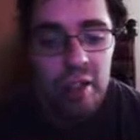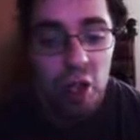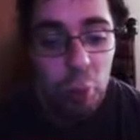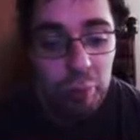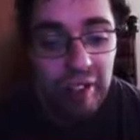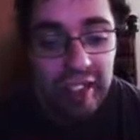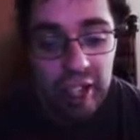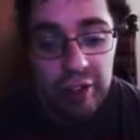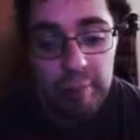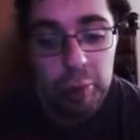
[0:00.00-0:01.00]
Hopefully later
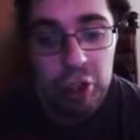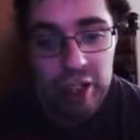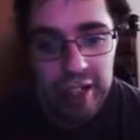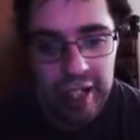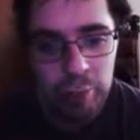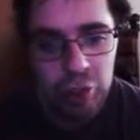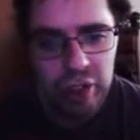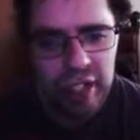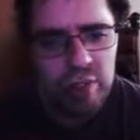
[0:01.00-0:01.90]
in the book it will give